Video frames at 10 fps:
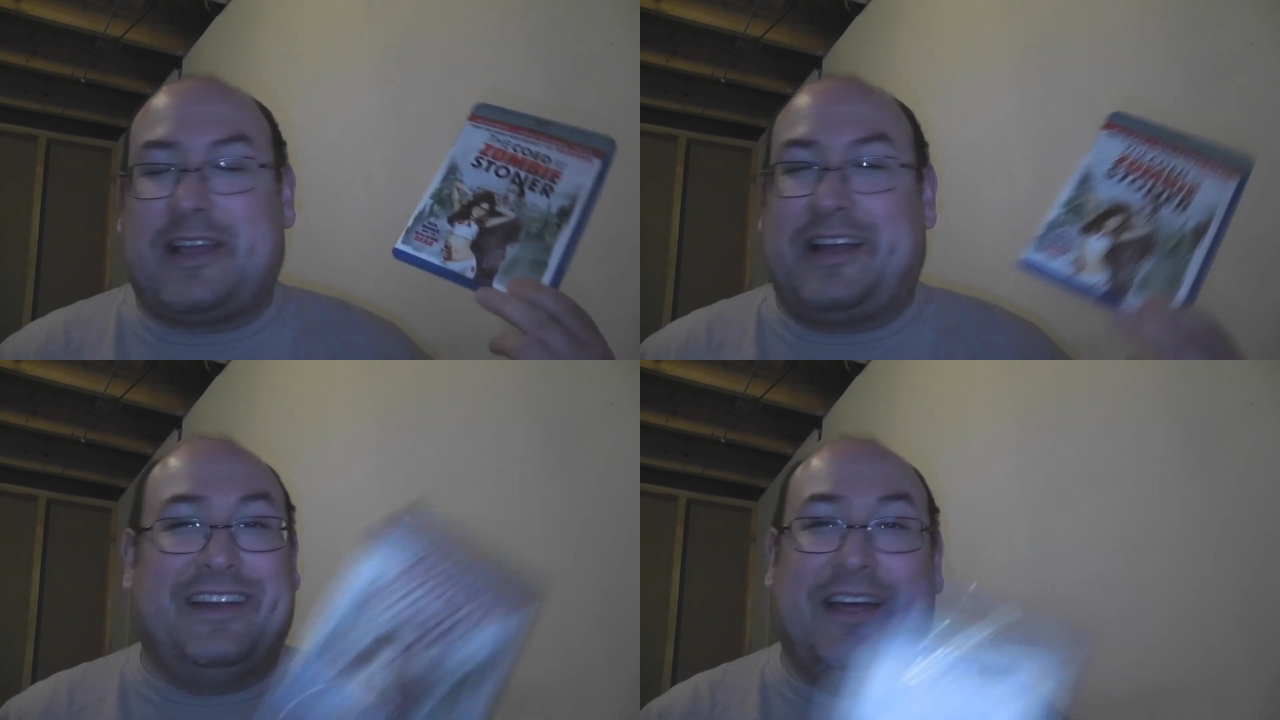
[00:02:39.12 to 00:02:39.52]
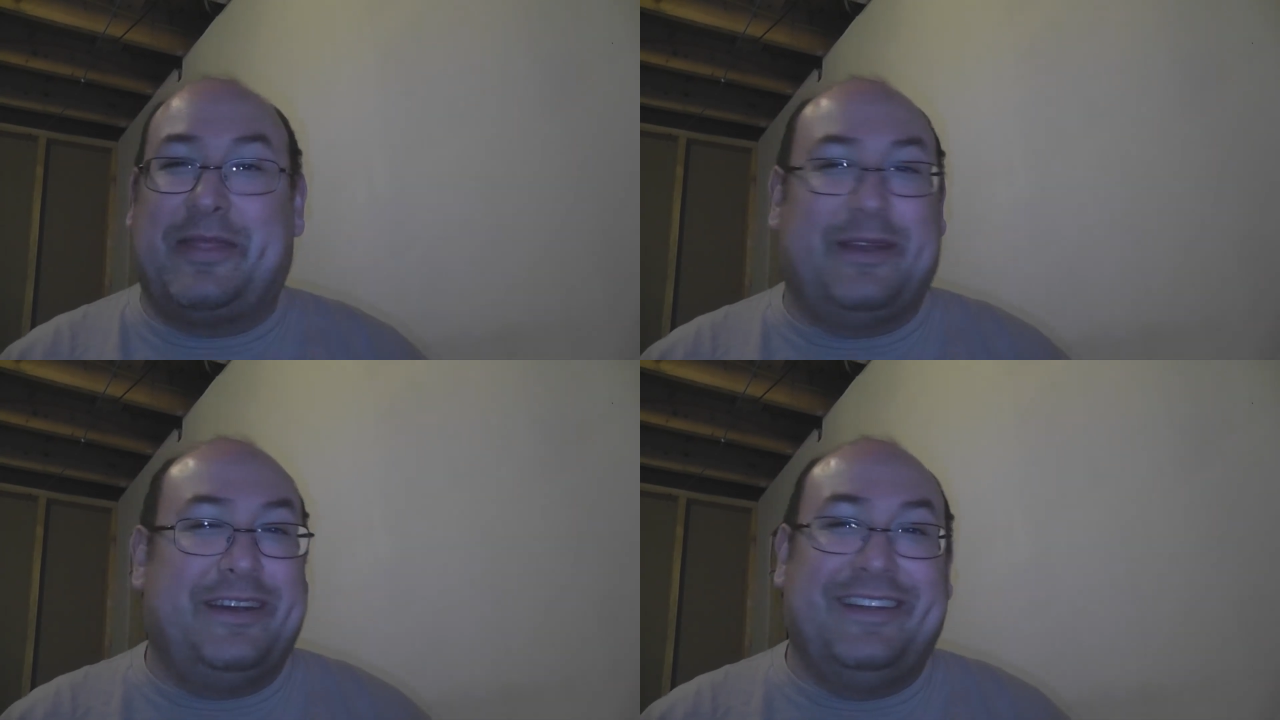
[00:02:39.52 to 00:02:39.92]
Got
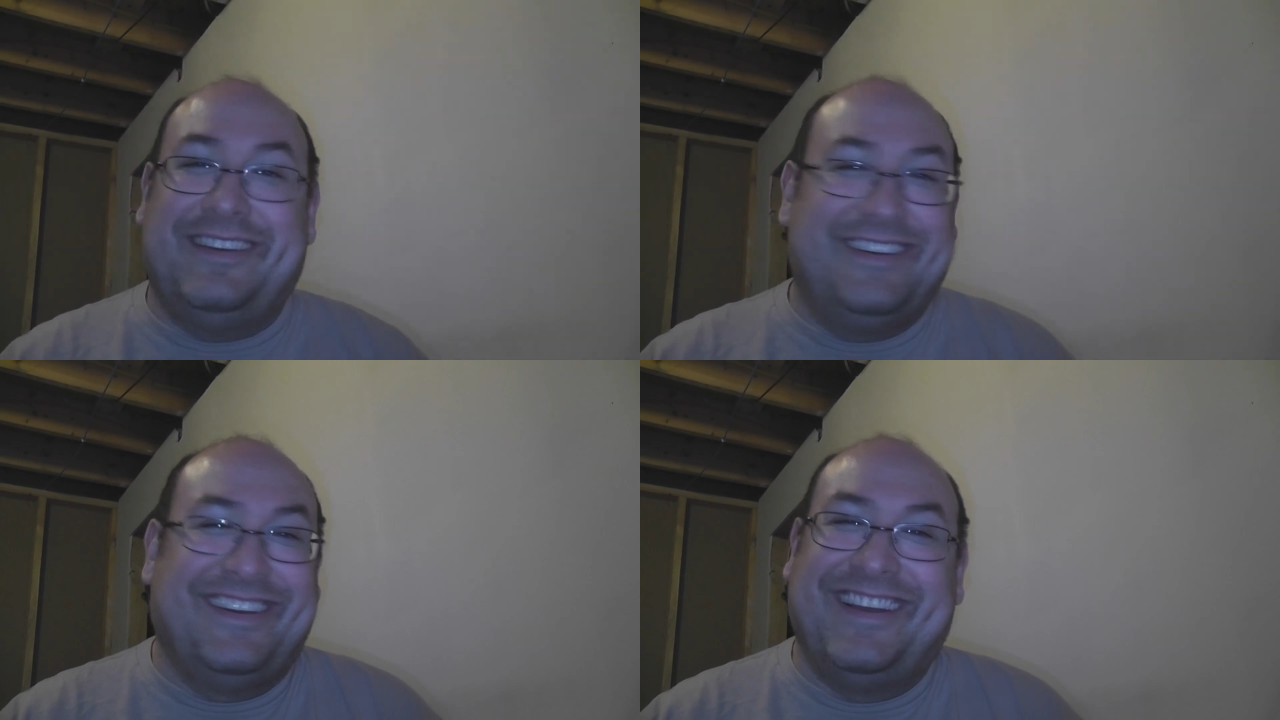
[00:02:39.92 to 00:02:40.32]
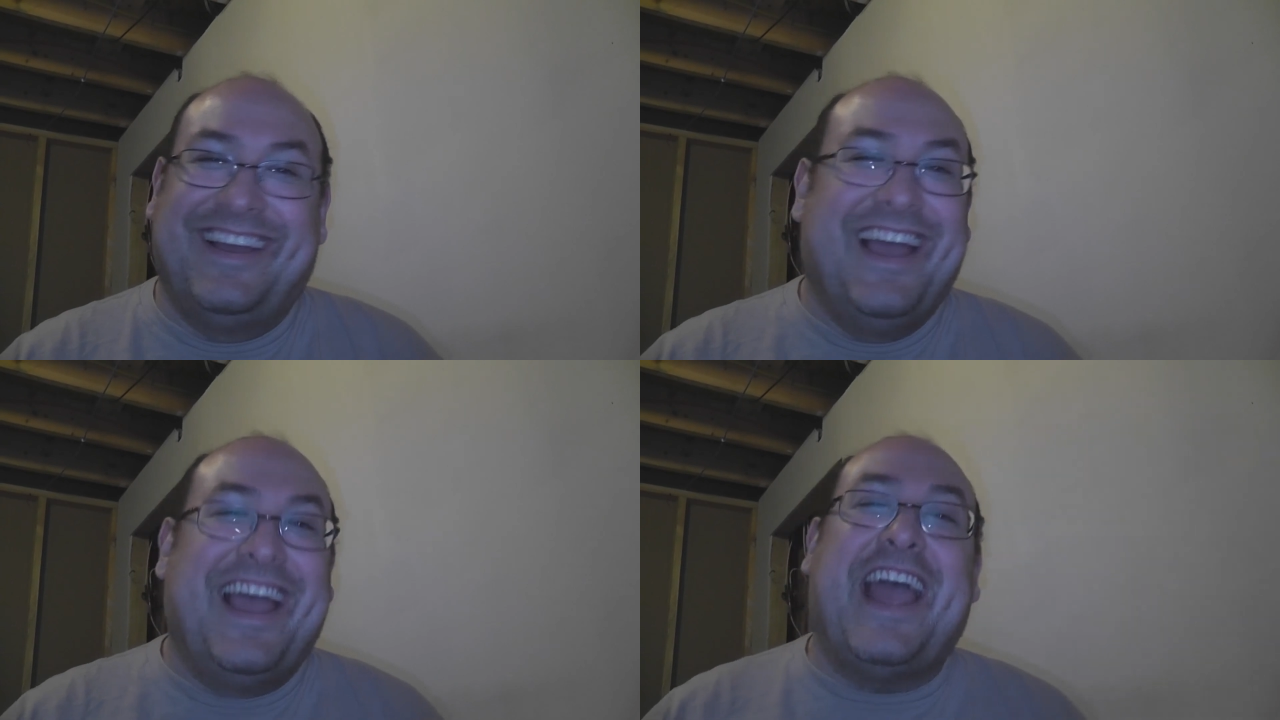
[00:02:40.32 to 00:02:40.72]
nothing.
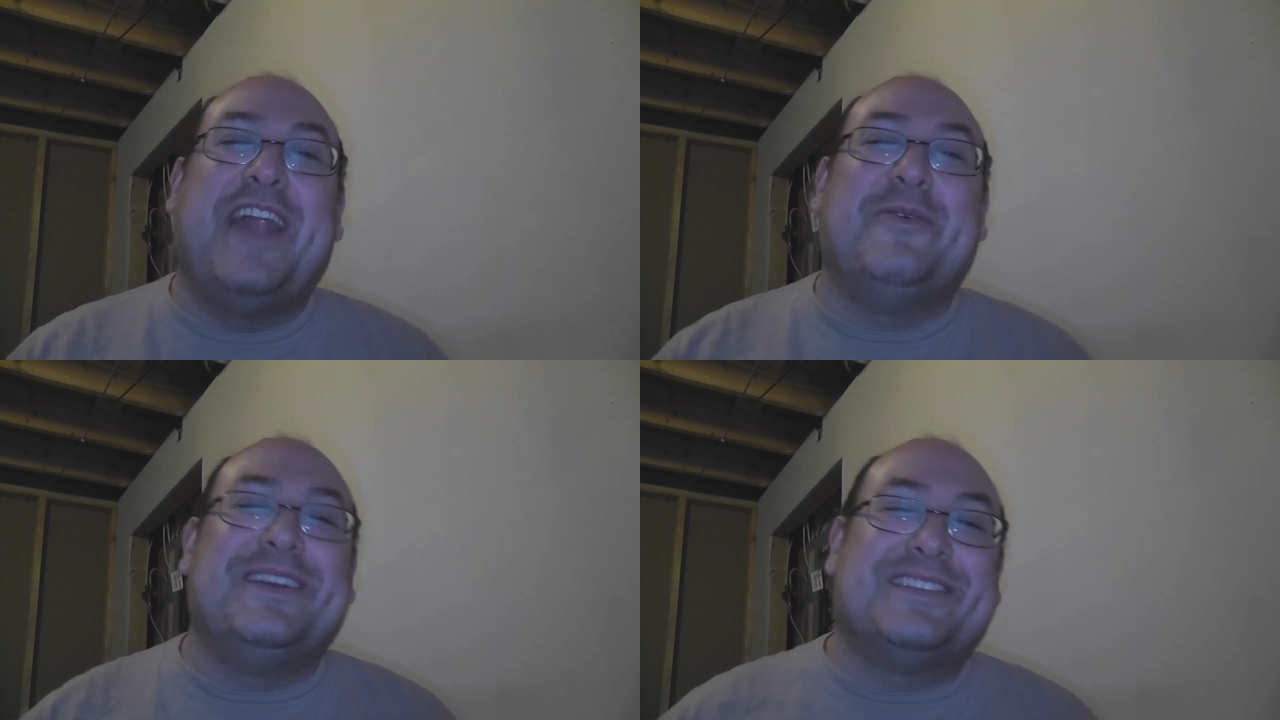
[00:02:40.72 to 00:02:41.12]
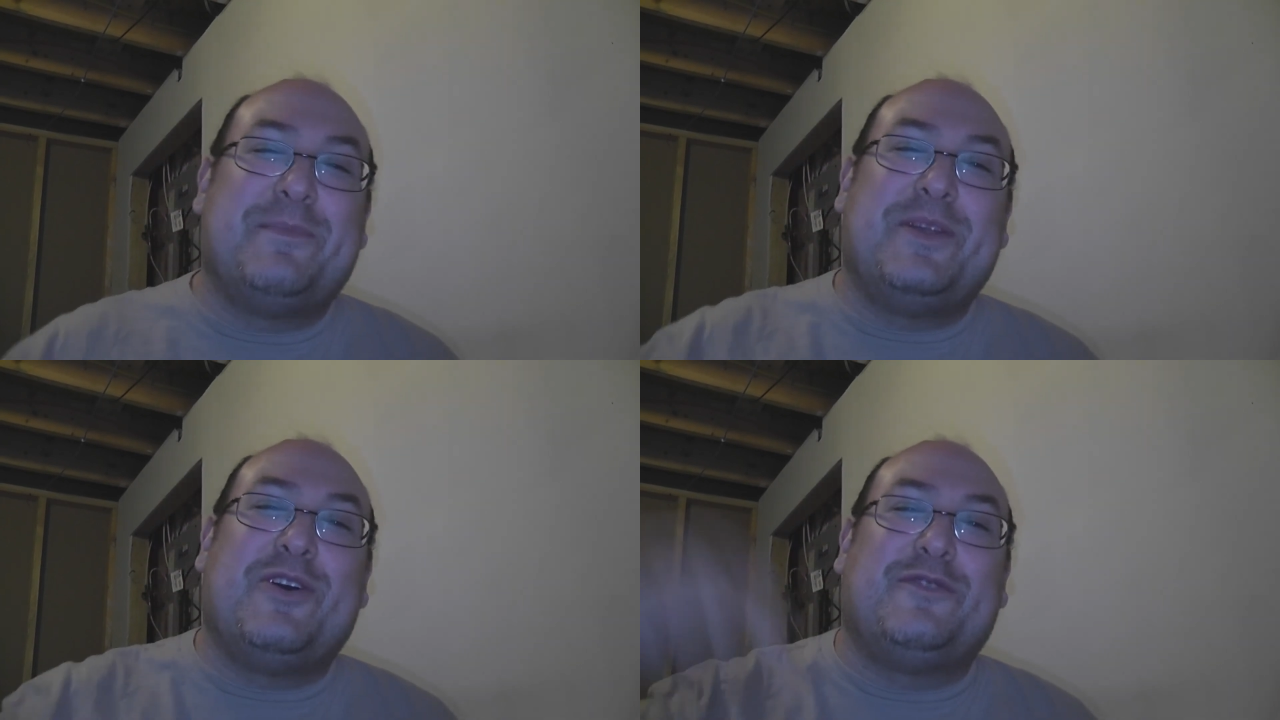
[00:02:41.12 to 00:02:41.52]
Anyways,
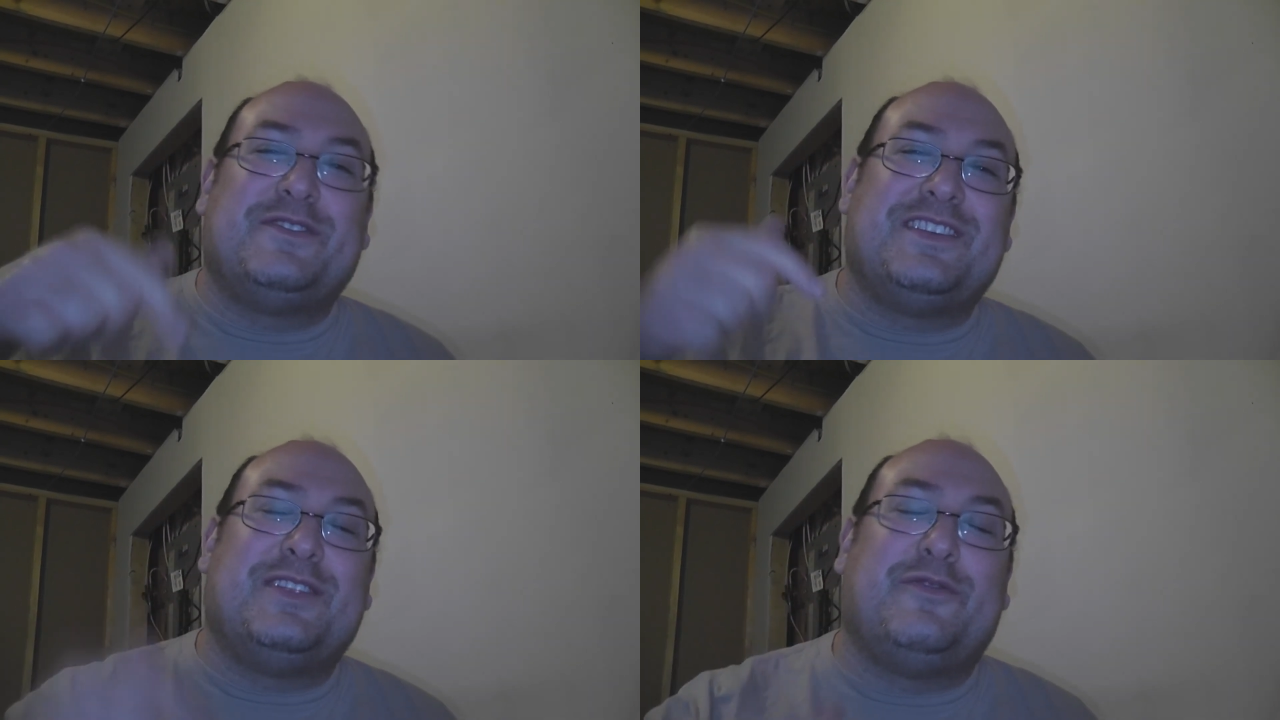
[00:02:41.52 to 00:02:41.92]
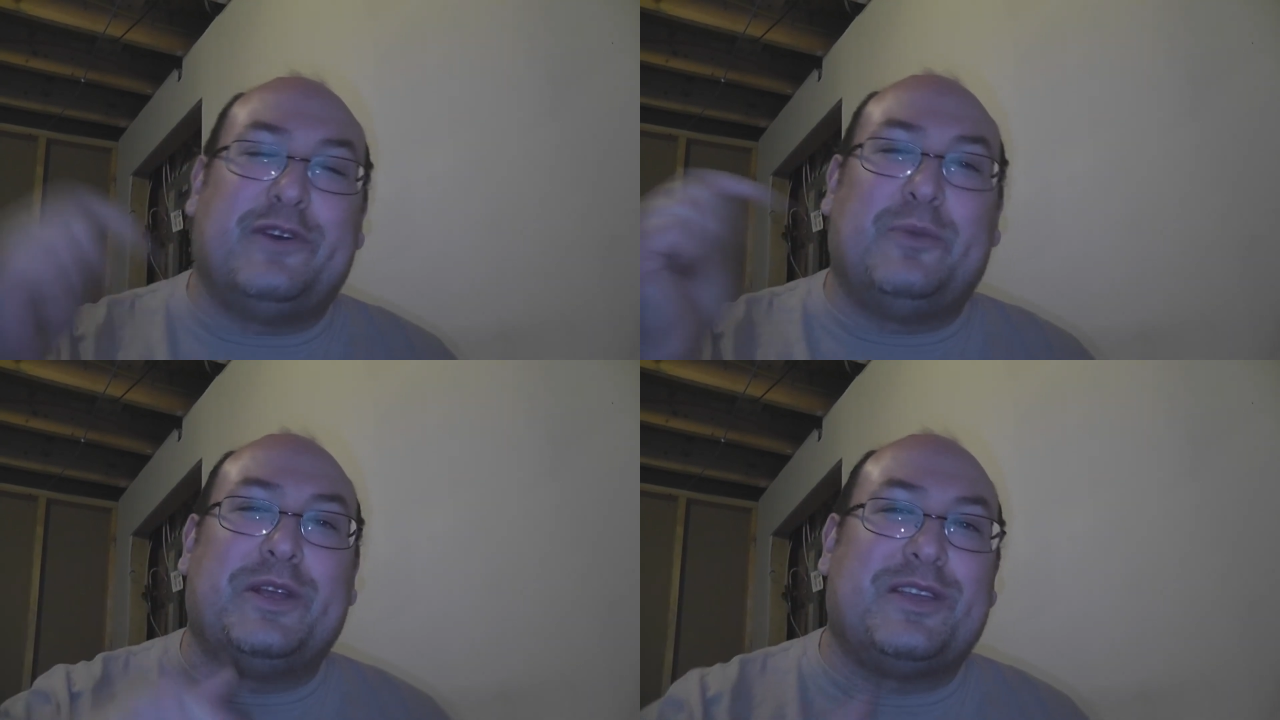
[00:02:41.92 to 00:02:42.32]
let me know if you've seen the
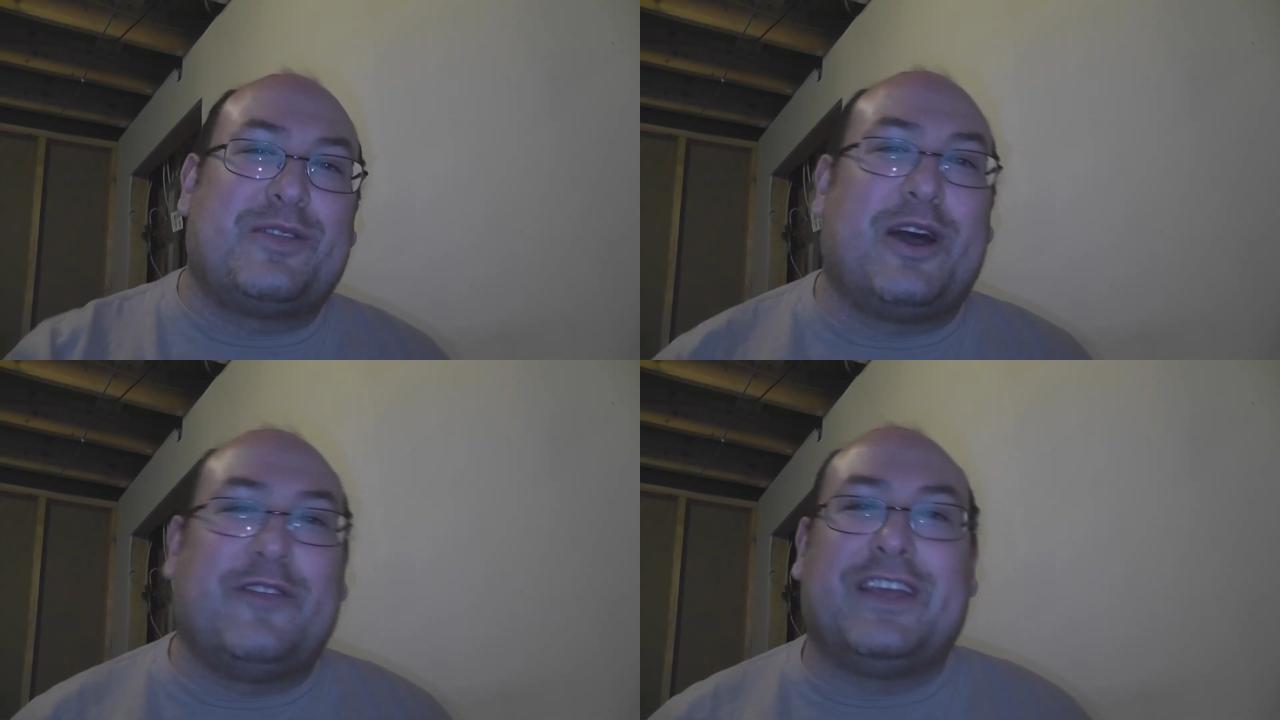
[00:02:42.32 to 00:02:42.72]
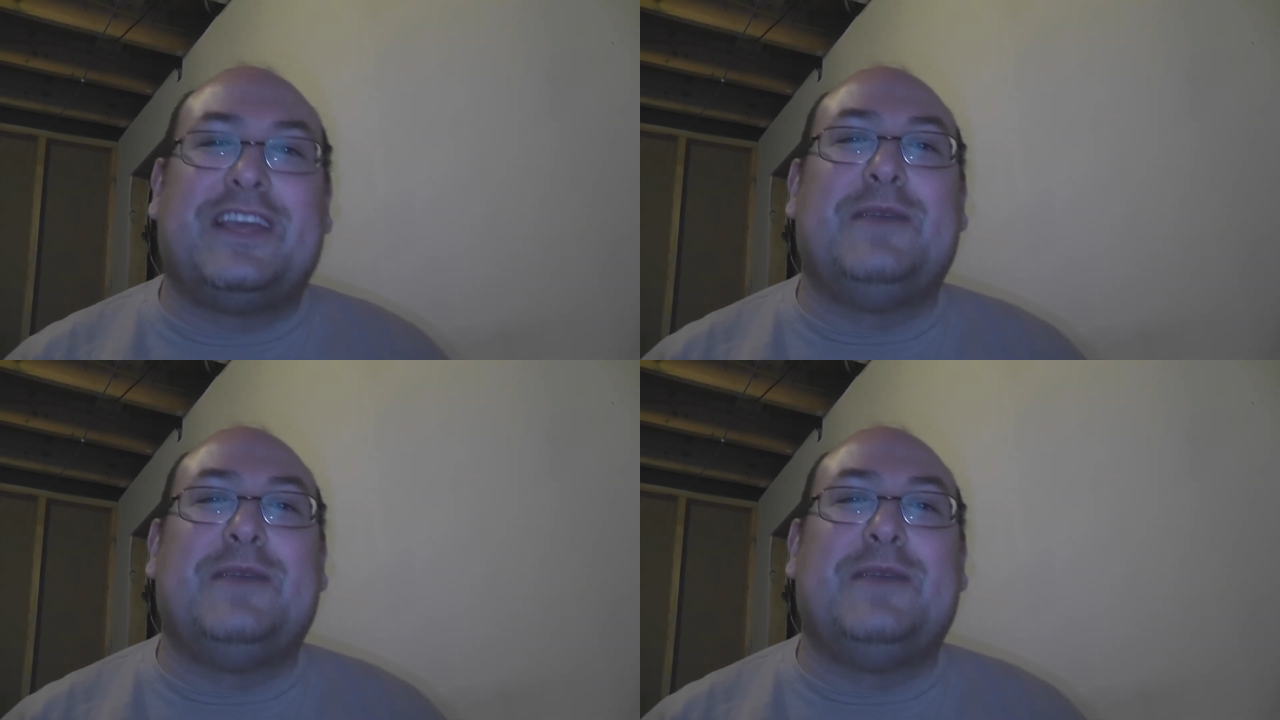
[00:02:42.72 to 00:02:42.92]
film, what you thought of it.